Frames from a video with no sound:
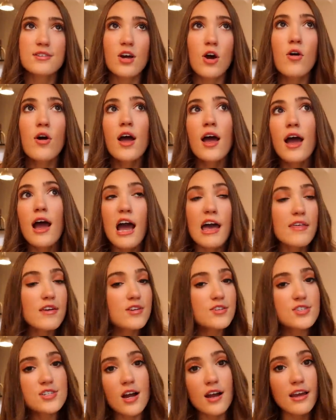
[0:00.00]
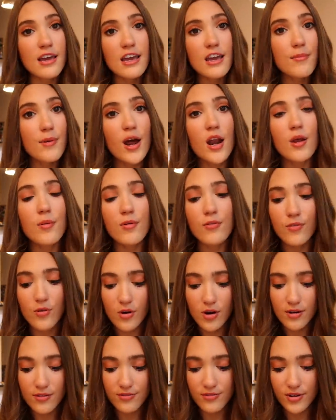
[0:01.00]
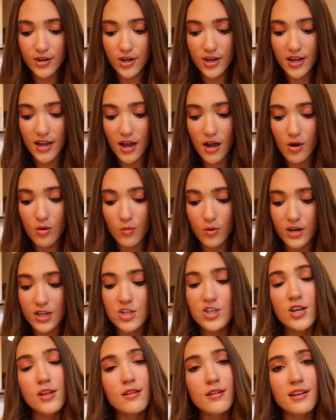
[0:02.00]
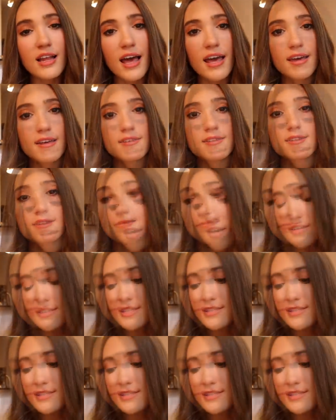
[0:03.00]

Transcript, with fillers: So I think just talking about it before and figuring out what each other likes.